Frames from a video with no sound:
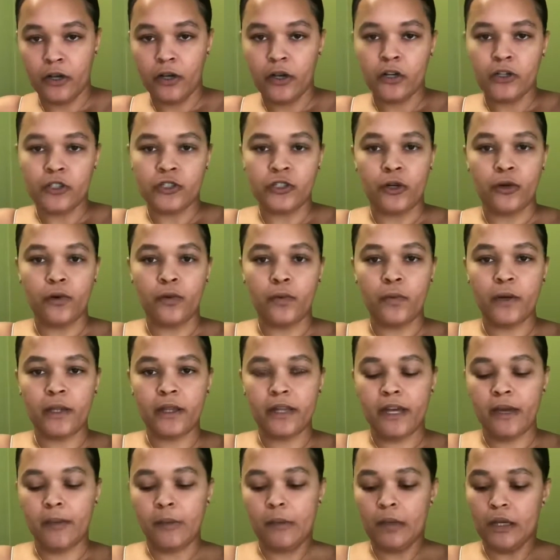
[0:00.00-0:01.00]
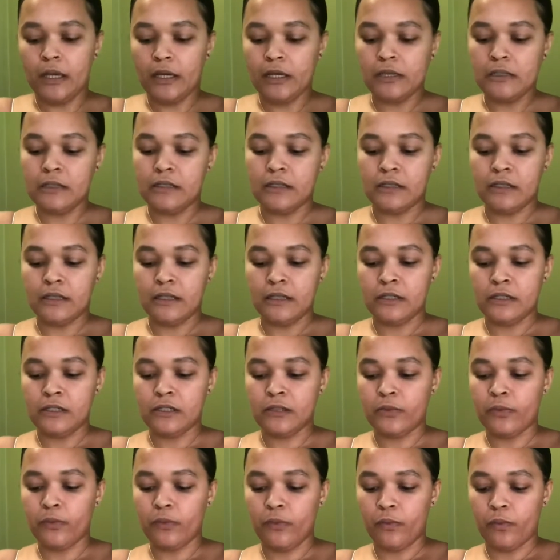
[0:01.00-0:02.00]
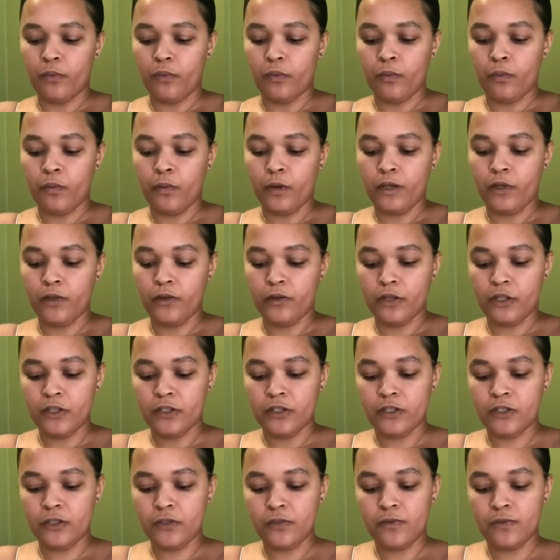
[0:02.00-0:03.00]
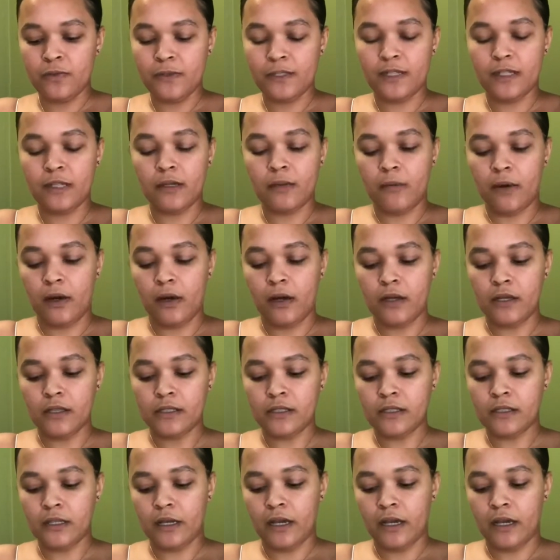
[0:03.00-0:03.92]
So what that means is when you consume CMOS,